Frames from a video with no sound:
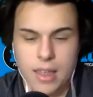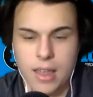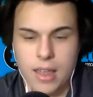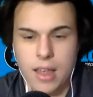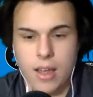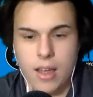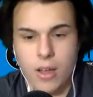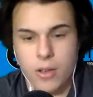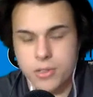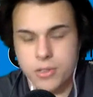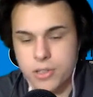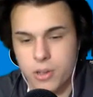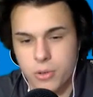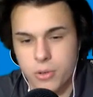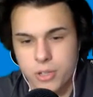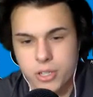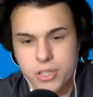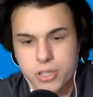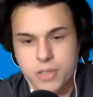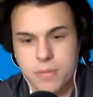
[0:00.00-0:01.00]

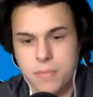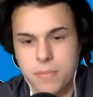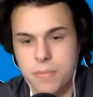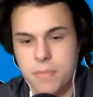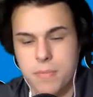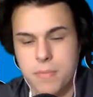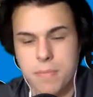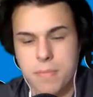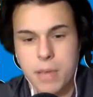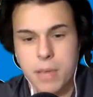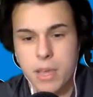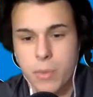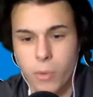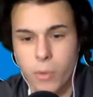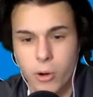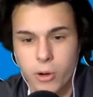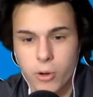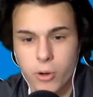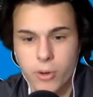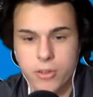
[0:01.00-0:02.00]
Also just Pete
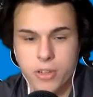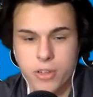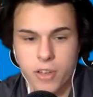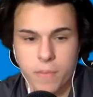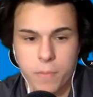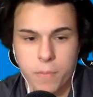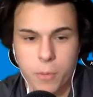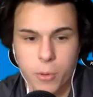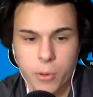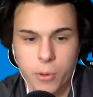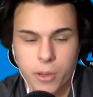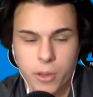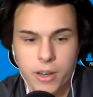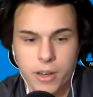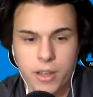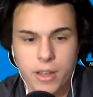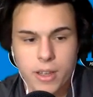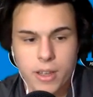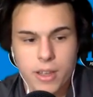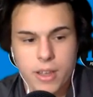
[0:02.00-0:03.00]
Werner and Tuff
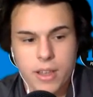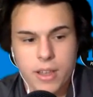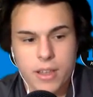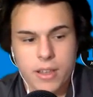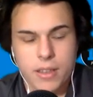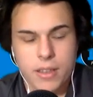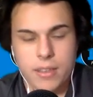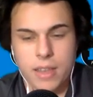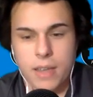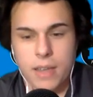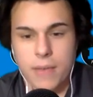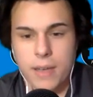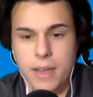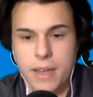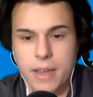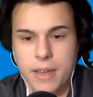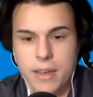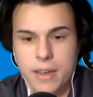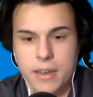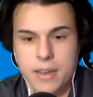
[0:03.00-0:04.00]
Borland, they've
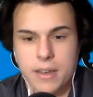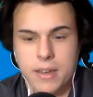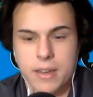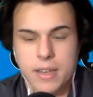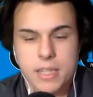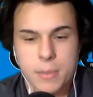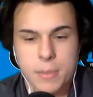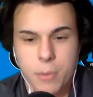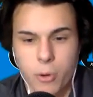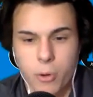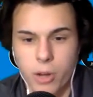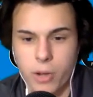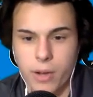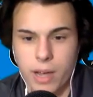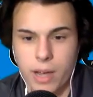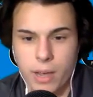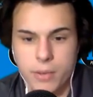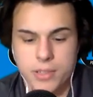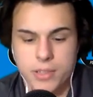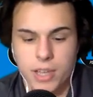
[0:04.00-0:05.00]
had disappointing
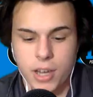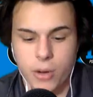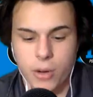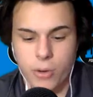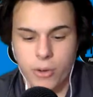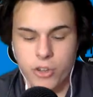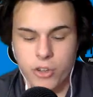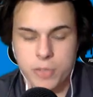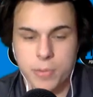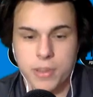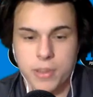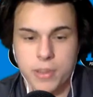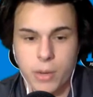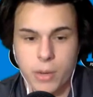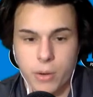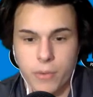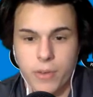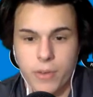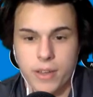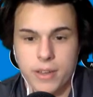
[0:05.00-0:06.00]
Ohio State careers, but they
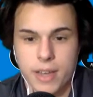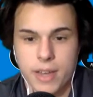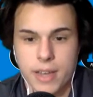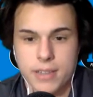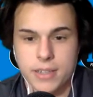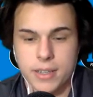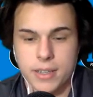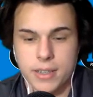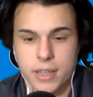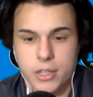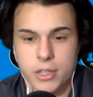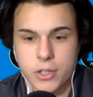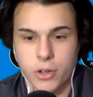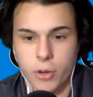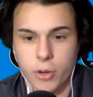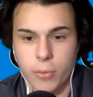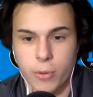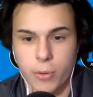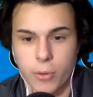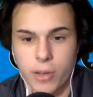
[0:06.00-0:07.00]
were fantastic in that
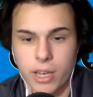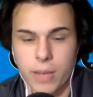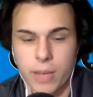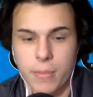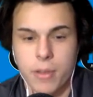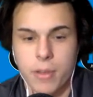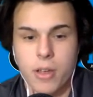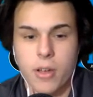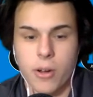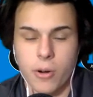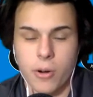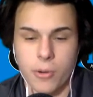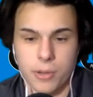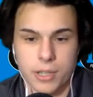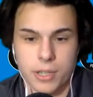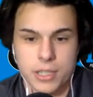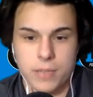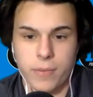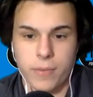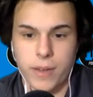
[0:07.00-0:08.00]
Sugar Bowl game, or
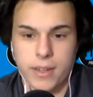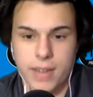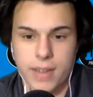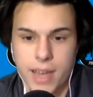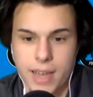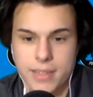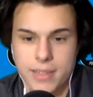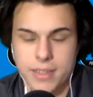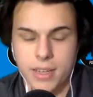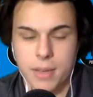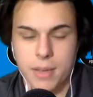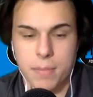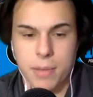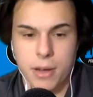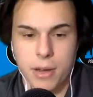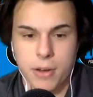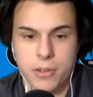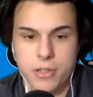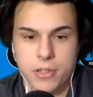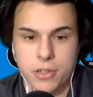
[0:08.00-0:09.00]
at least fantastic
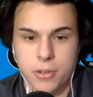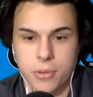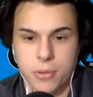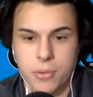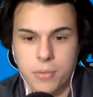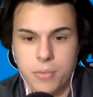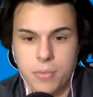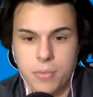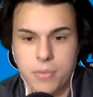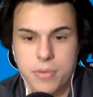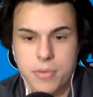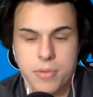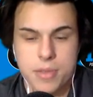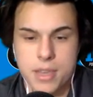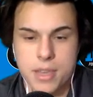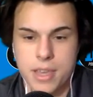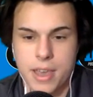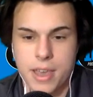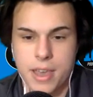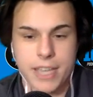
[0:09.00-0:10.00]
compared to
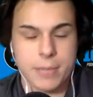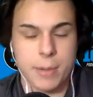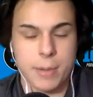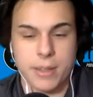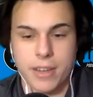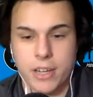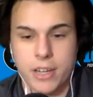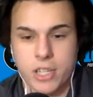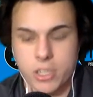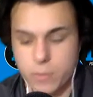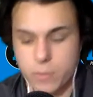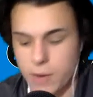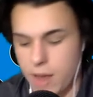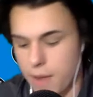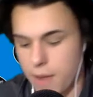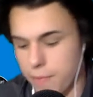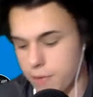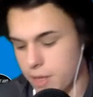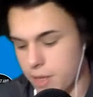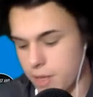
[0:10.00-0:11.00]
the expectations we
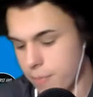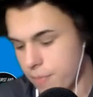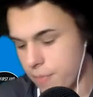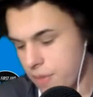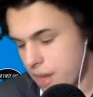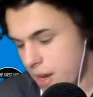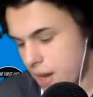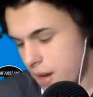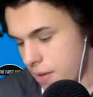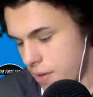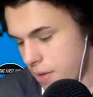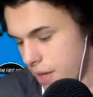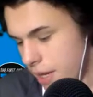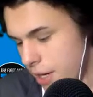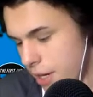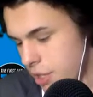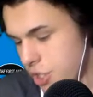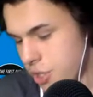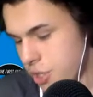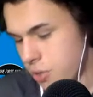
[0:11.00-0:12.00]
have for them. They
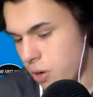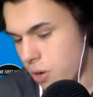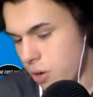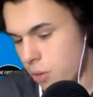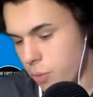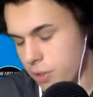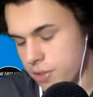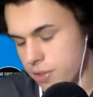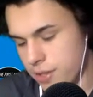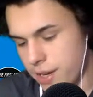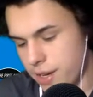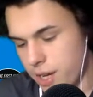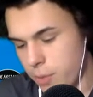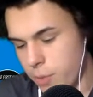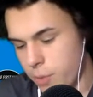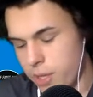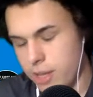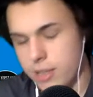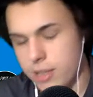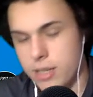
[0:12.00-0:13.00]
need to show out once again.
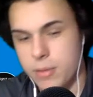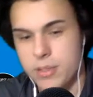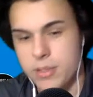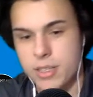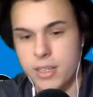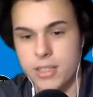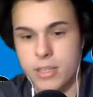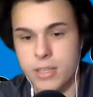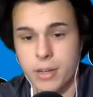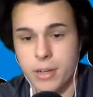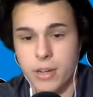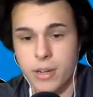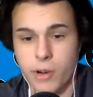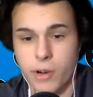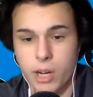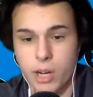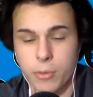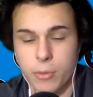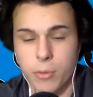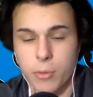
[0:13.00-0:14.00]
We need to see some
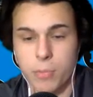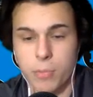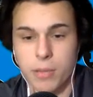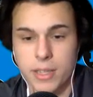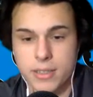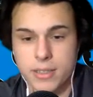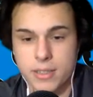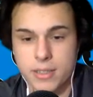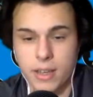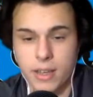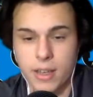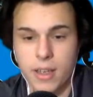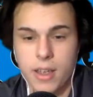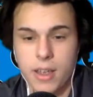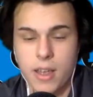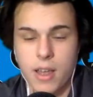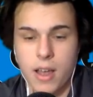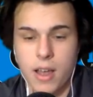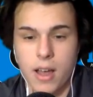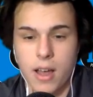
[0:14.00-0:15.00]
incredible blitzing.
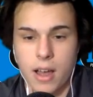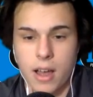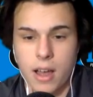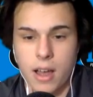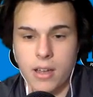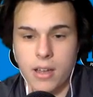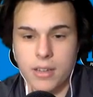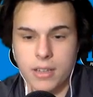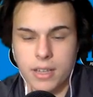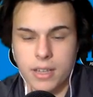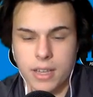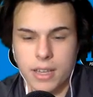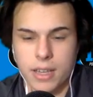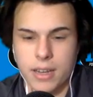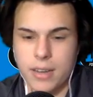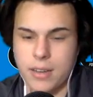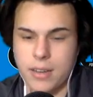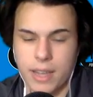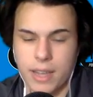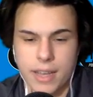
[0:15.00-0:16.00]

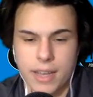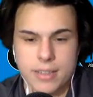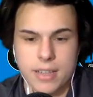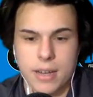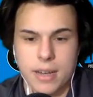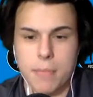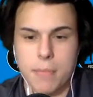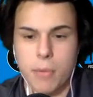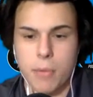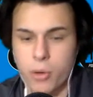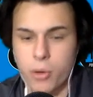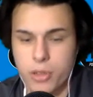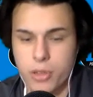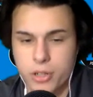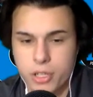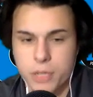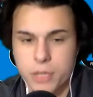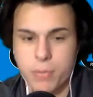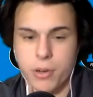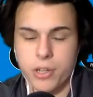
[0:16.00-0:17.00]
And like I said, more than
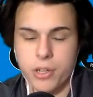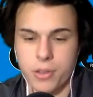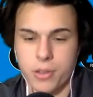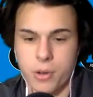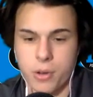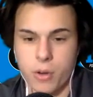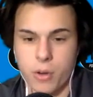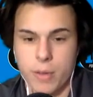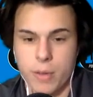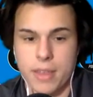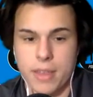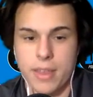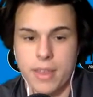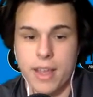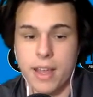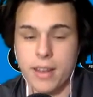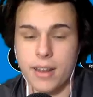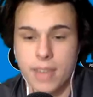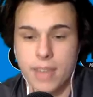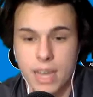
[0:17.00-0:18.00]
just pressuring the quarterback. They
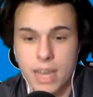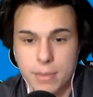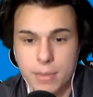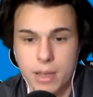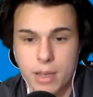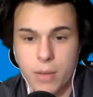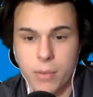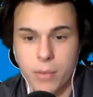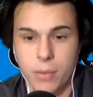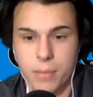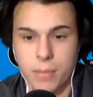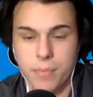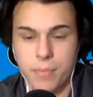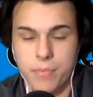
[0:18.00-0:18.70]
got to take him down with him.